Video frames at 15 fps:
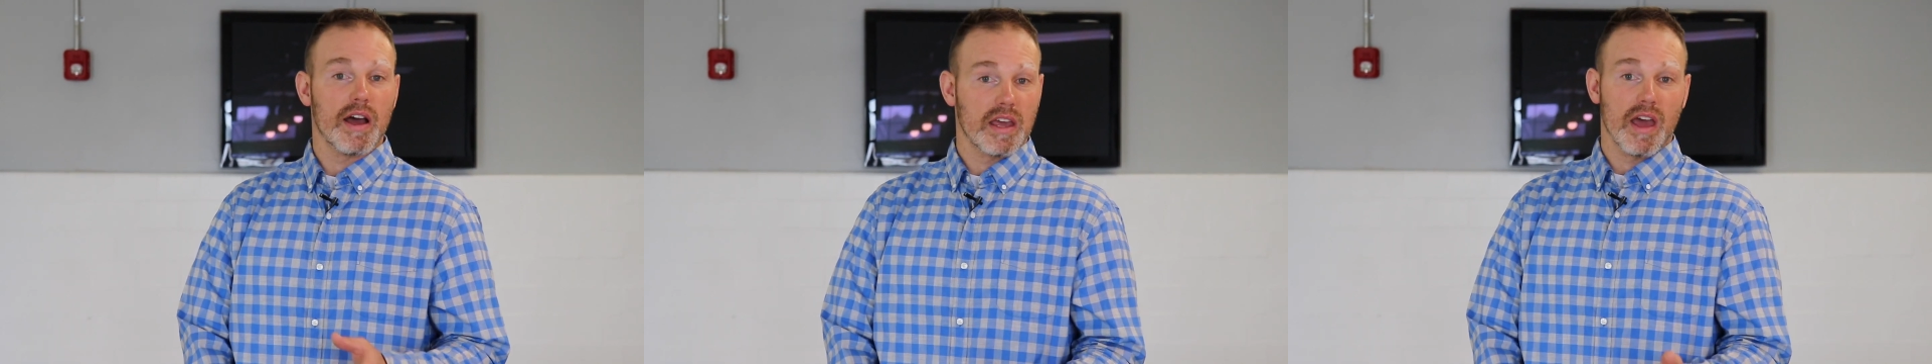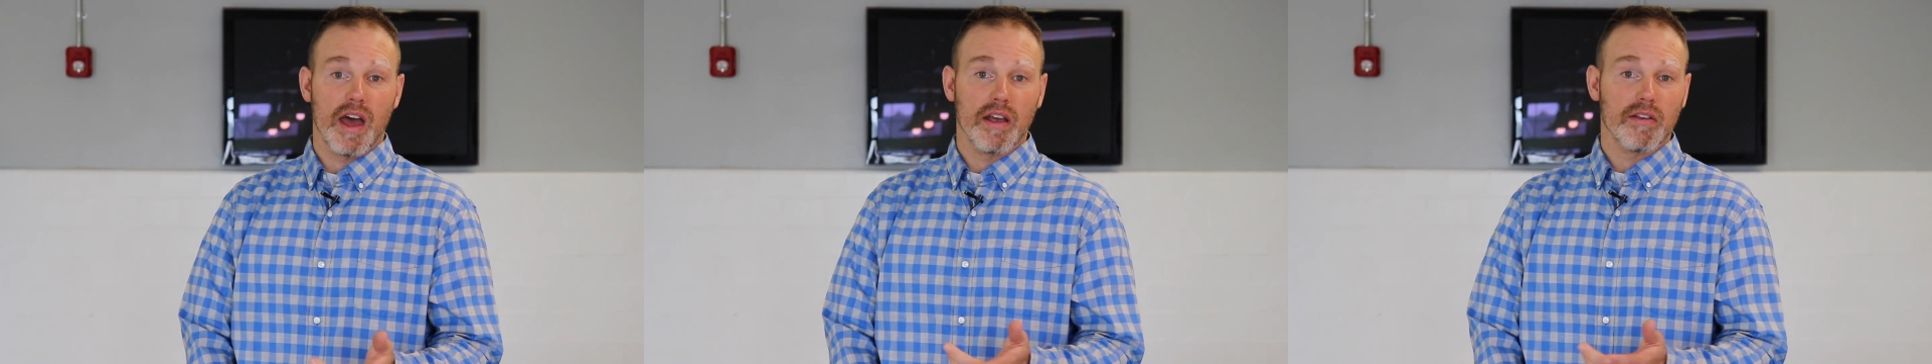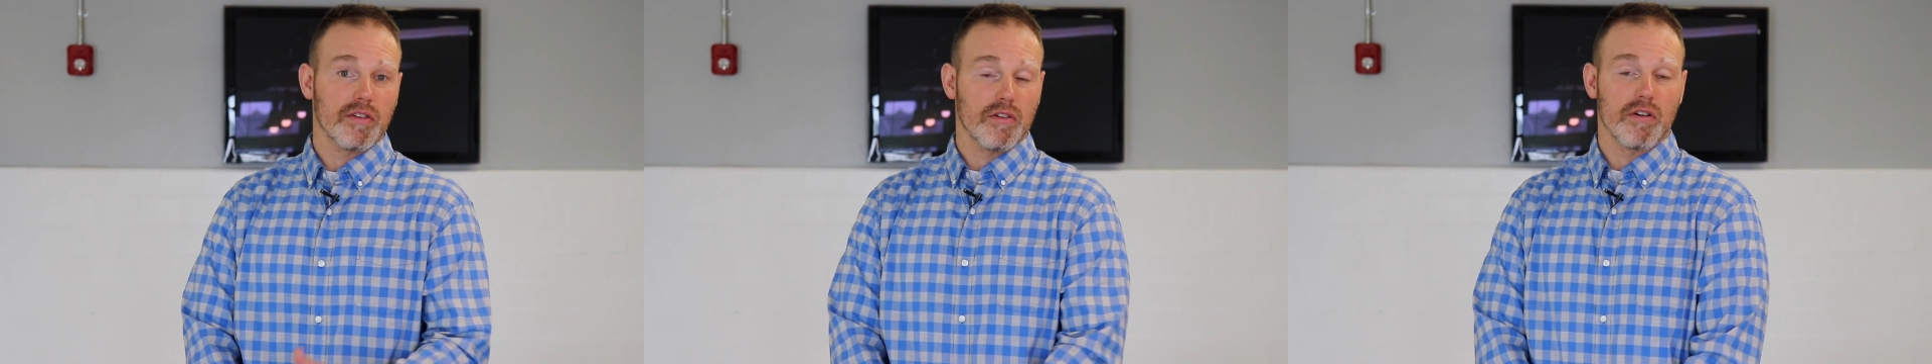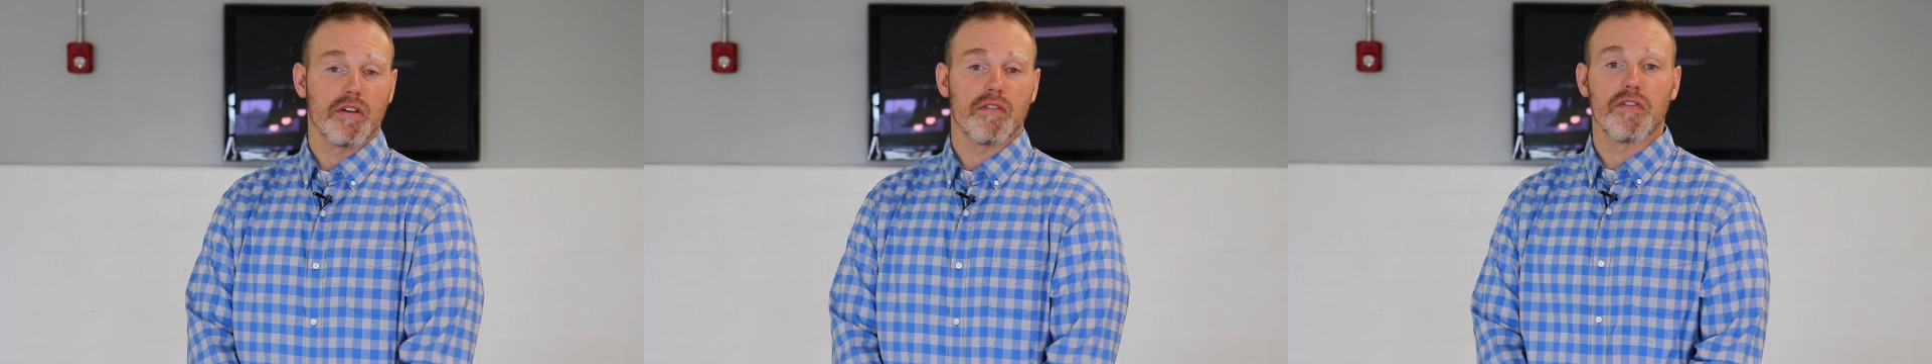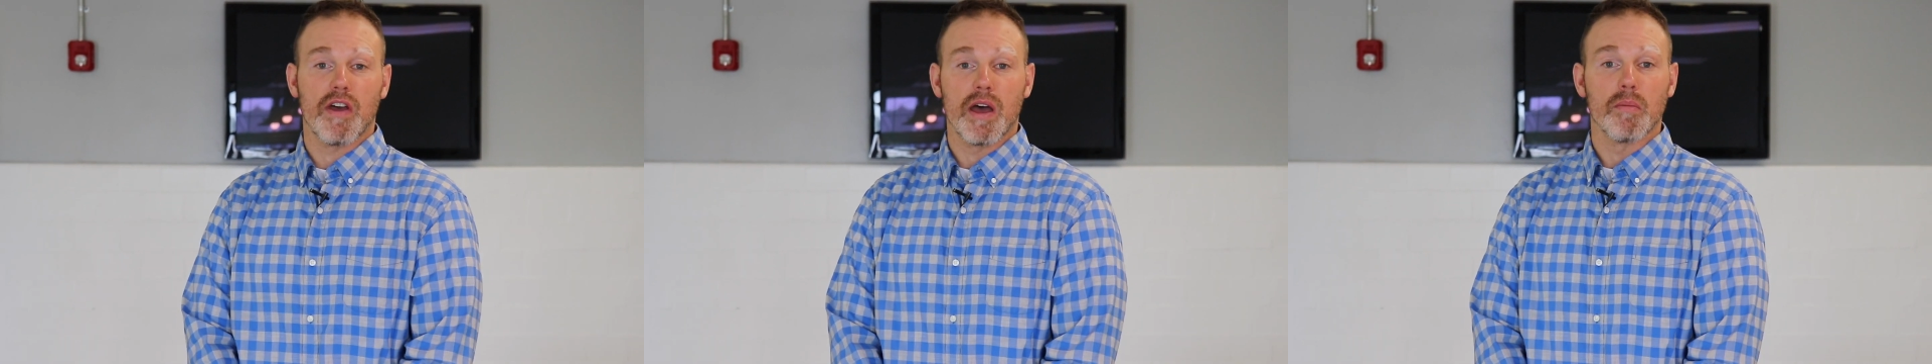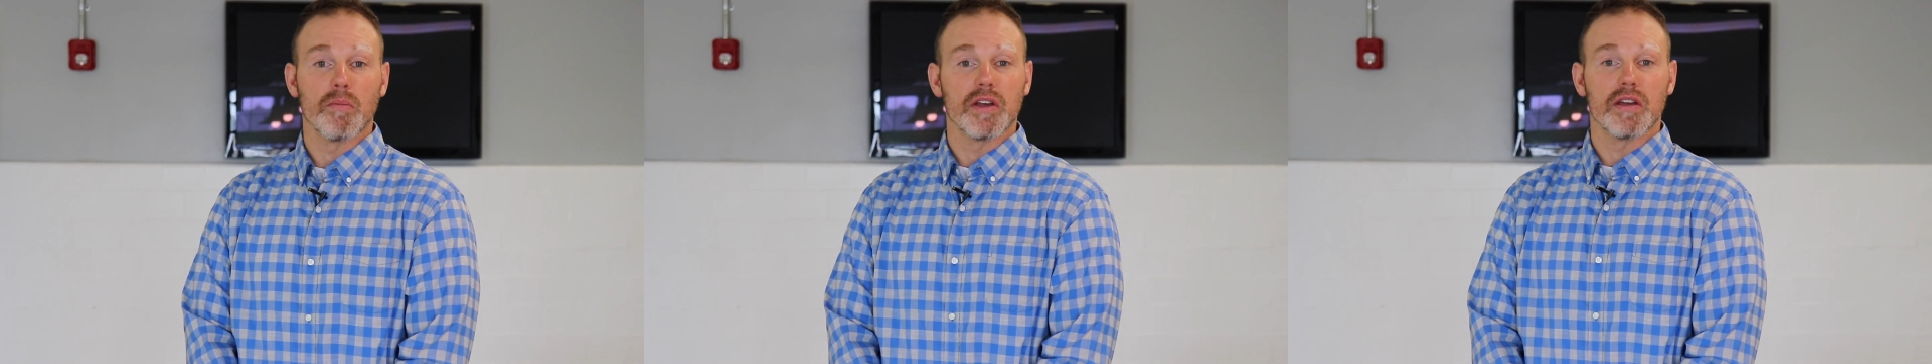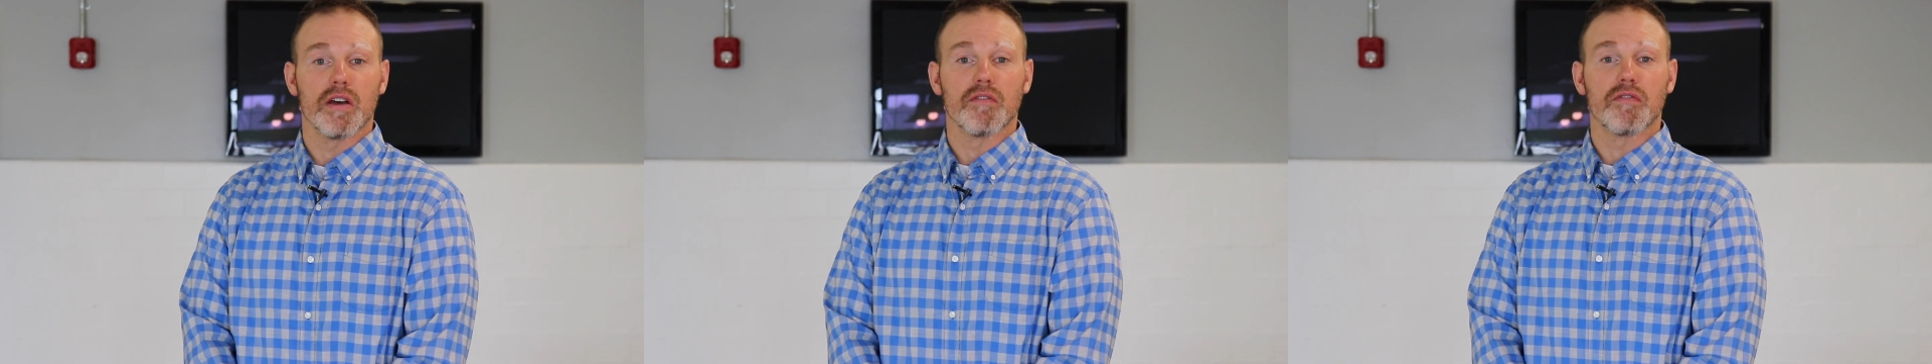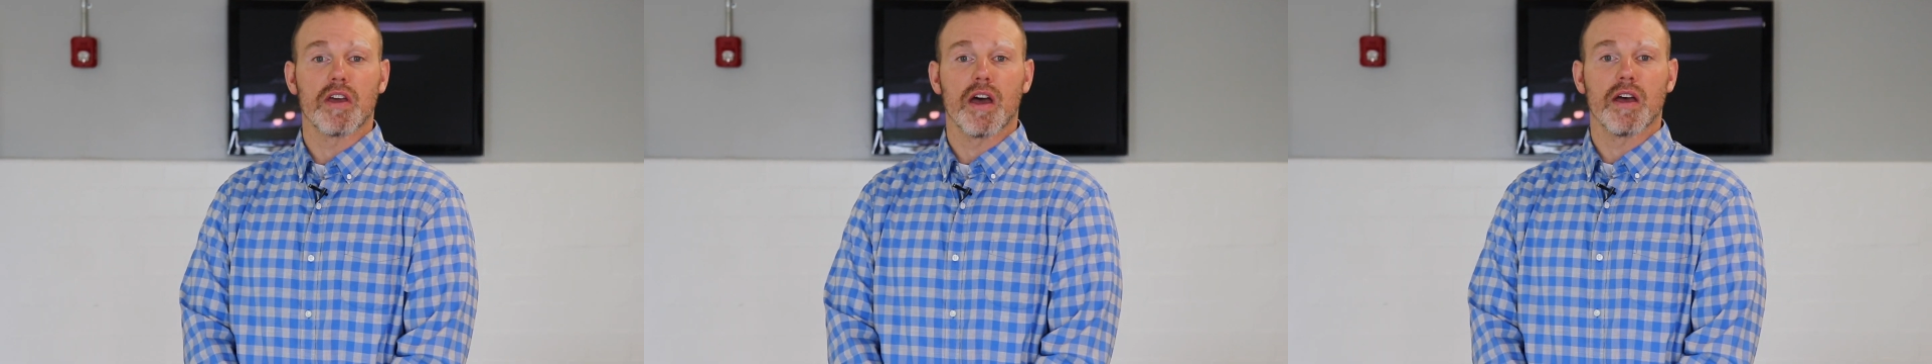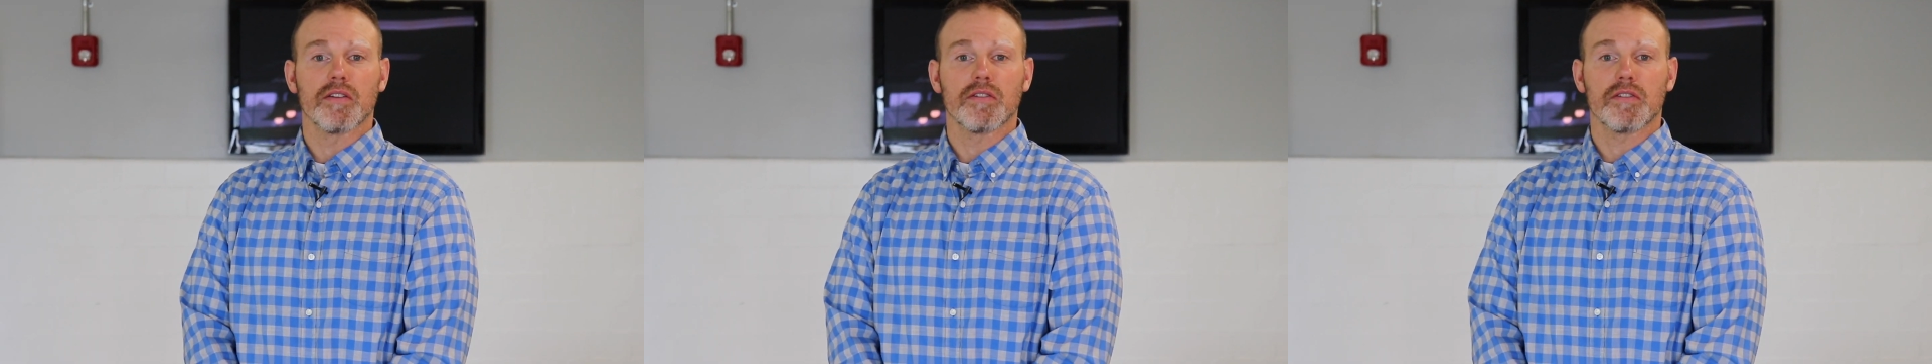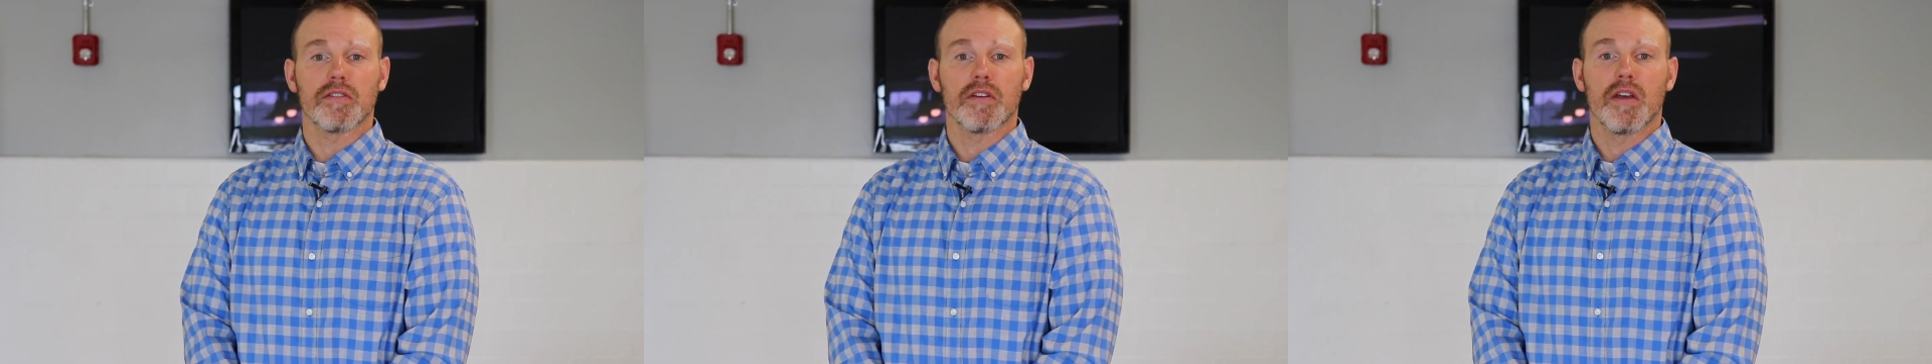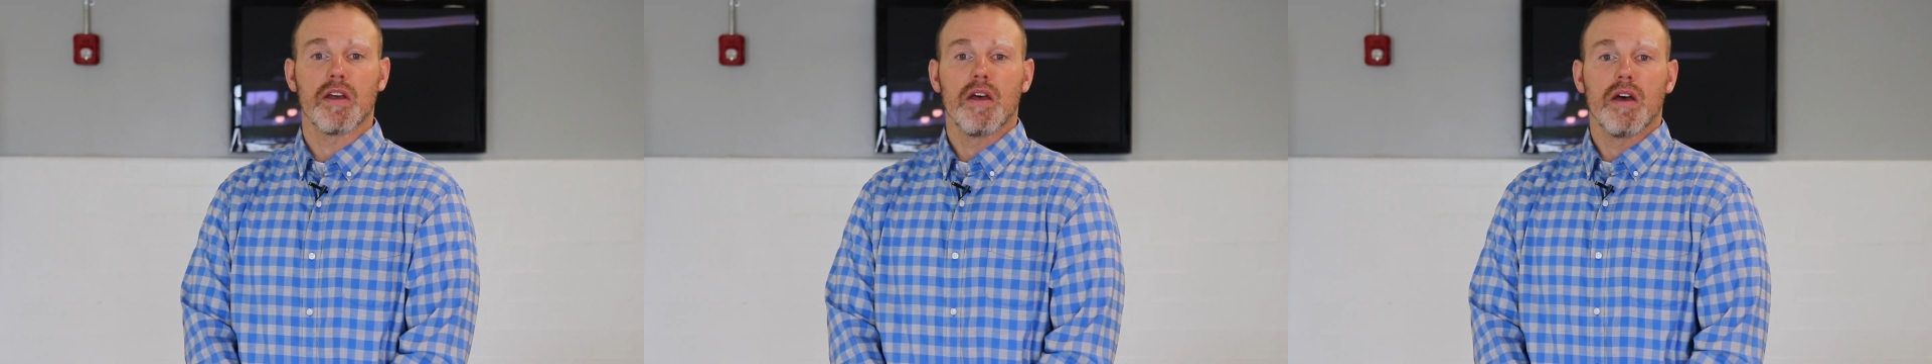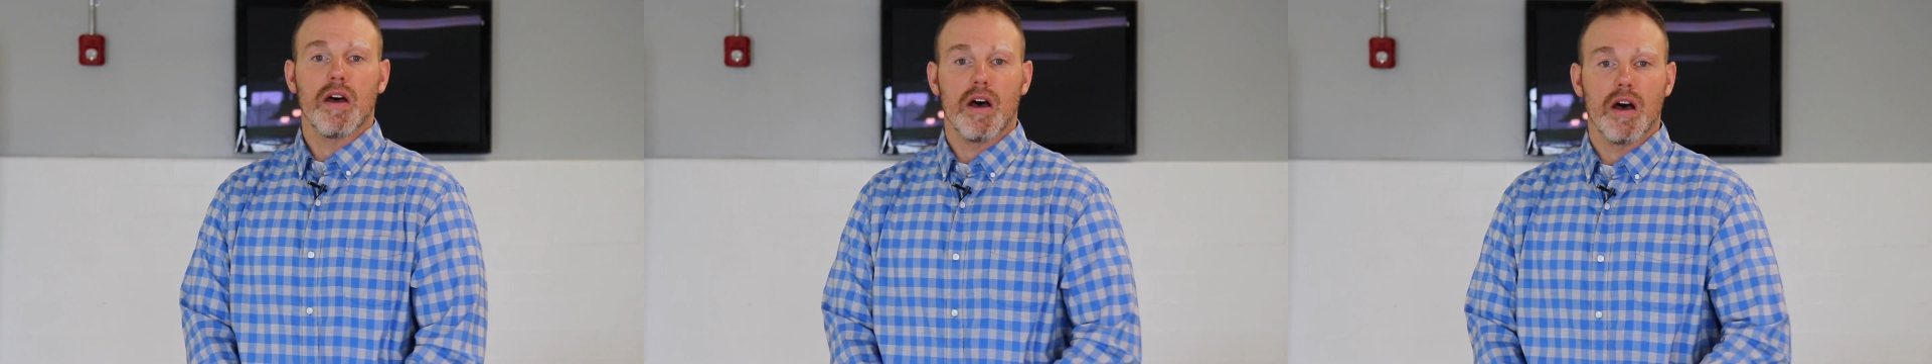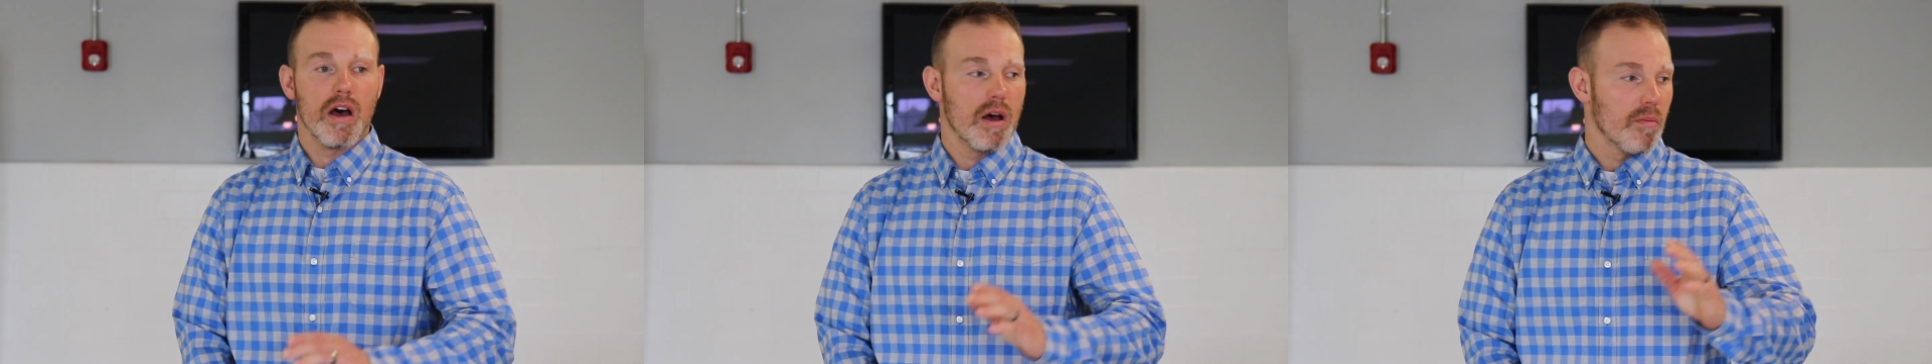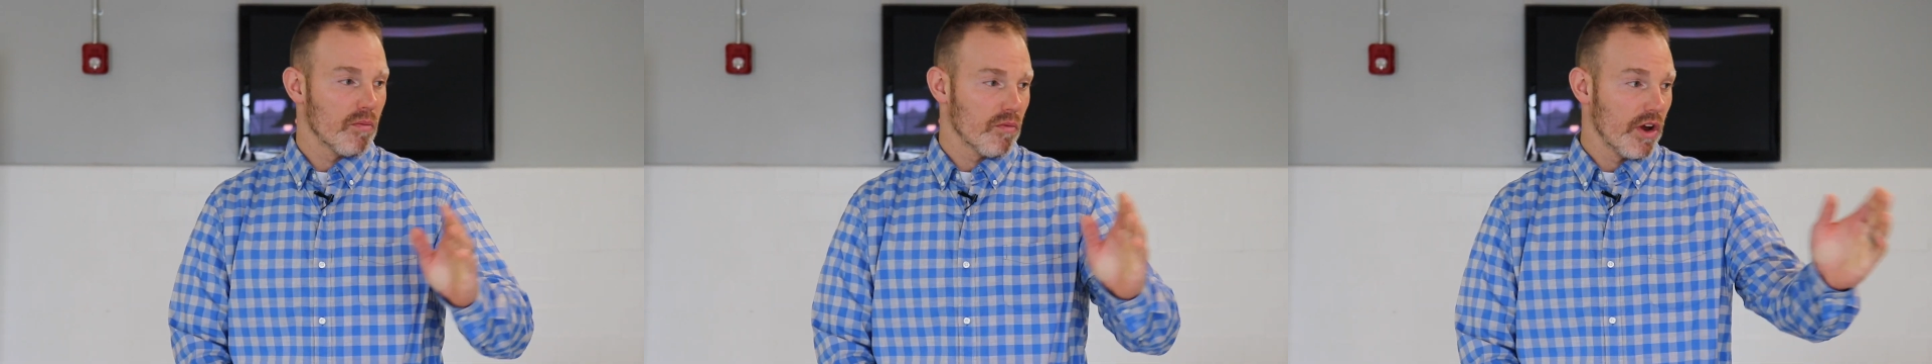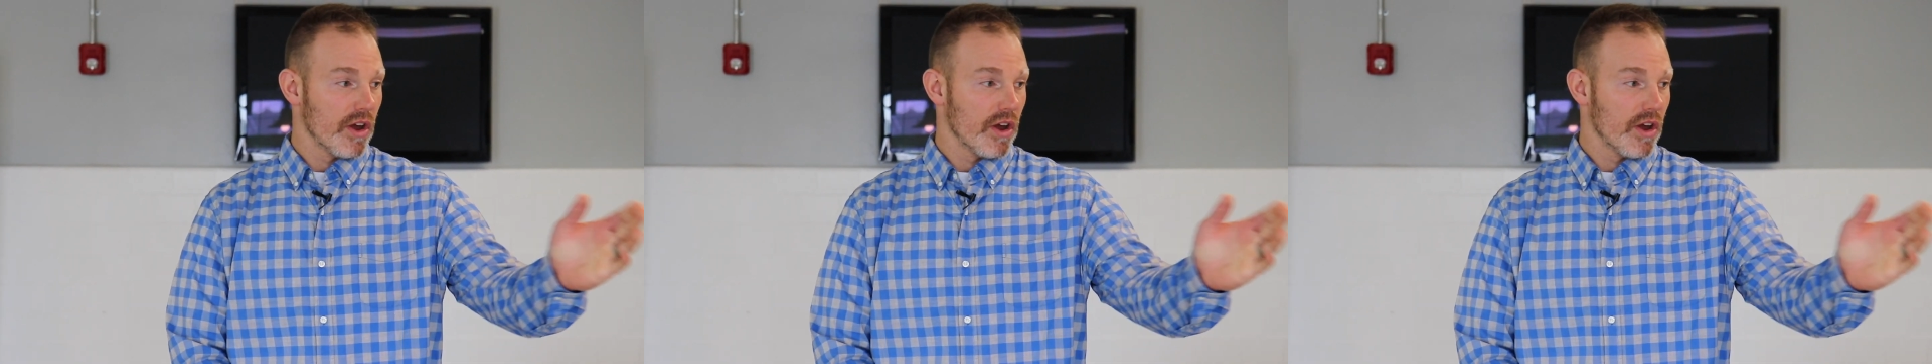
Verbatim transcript: a guest or a family of guests, um,